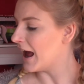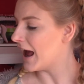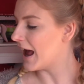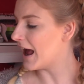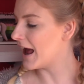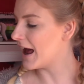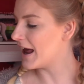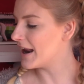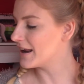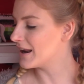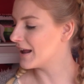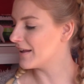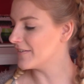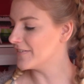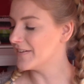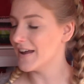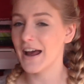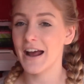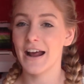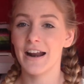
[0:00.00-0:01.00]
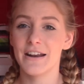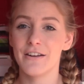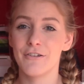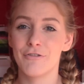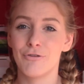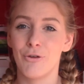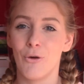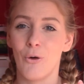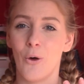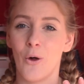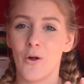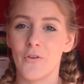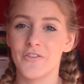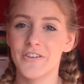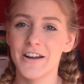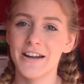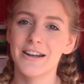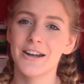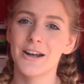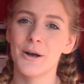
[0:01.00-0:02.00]
And then for
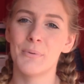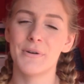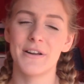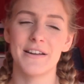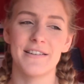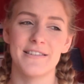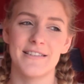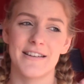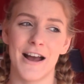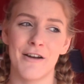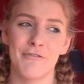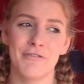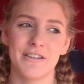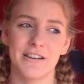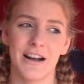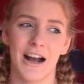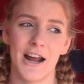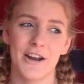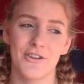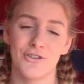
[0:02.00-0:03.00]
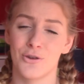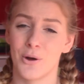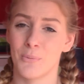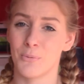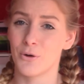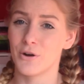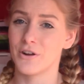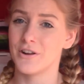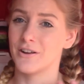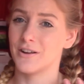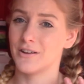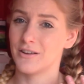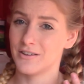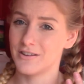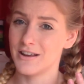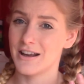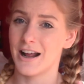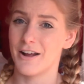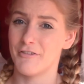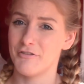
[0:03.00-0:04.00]
dinner, but it's every night, so I'm gonna
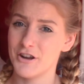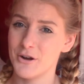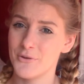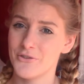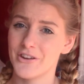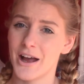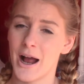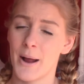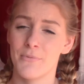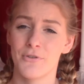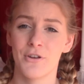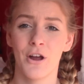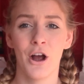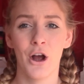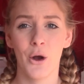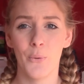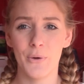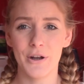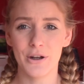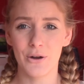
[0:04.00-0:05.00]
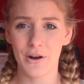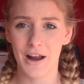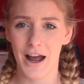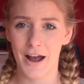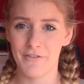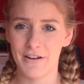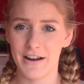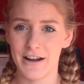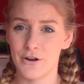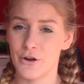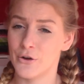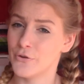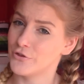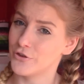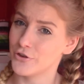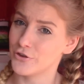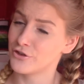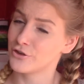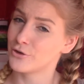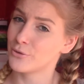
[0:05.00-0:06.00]
say that a few times, we're gonna have it in
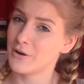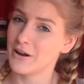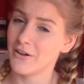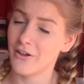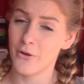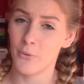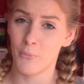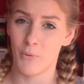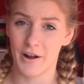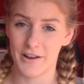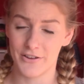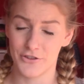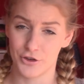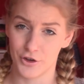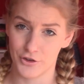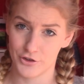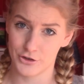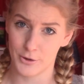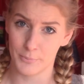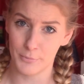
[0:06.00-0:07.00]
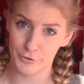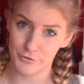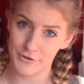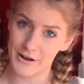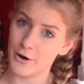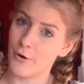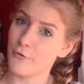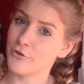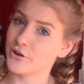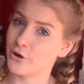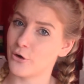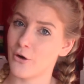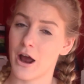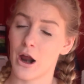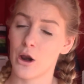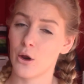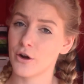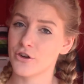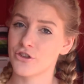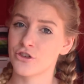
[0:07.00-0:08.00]
Hunter's Grill, what is just the buffet of Sequoia
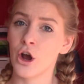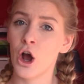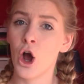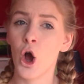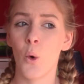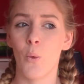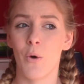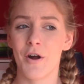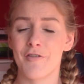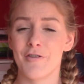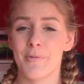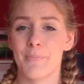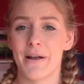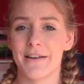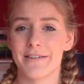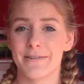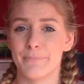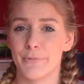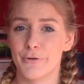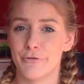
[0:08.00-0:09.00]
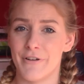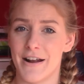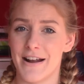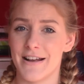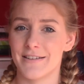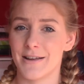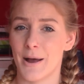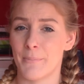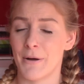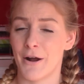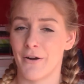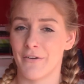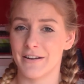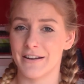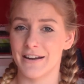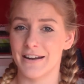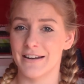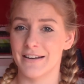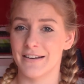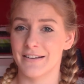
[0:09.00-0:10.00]
Lodge, one of the best buffets apparently
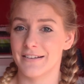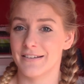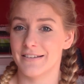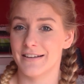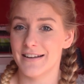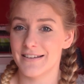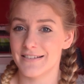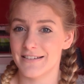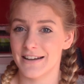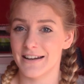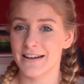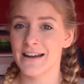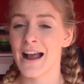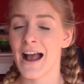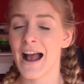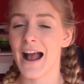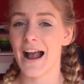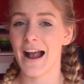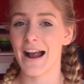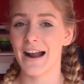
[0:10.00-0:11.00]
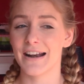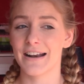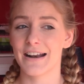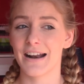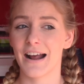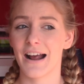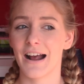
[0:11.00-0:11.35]
in Disney. And